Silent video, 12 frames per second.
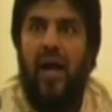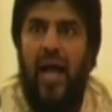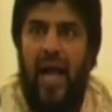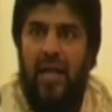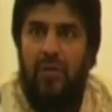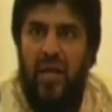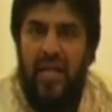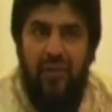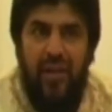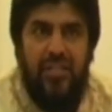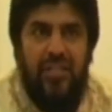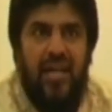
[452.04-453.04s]
and when he
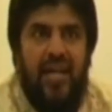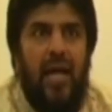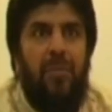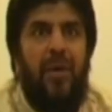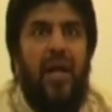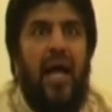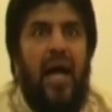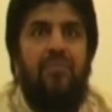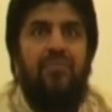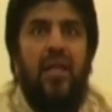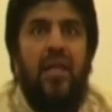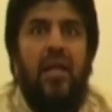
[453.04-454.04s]
reached the Karbala,
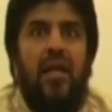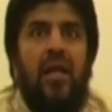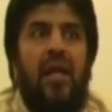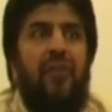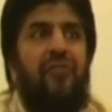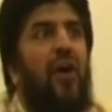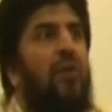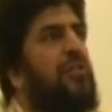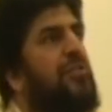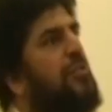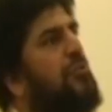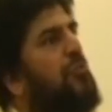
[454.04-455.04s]
he found the
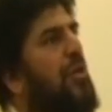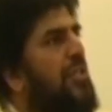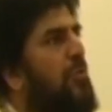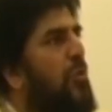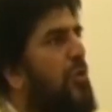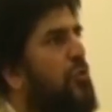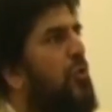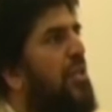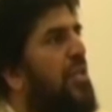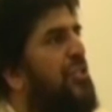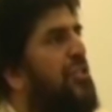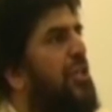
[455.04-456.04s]
situation was
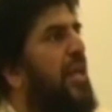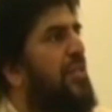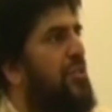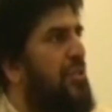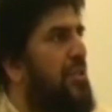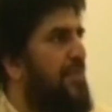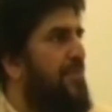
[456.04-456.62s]
totally changed.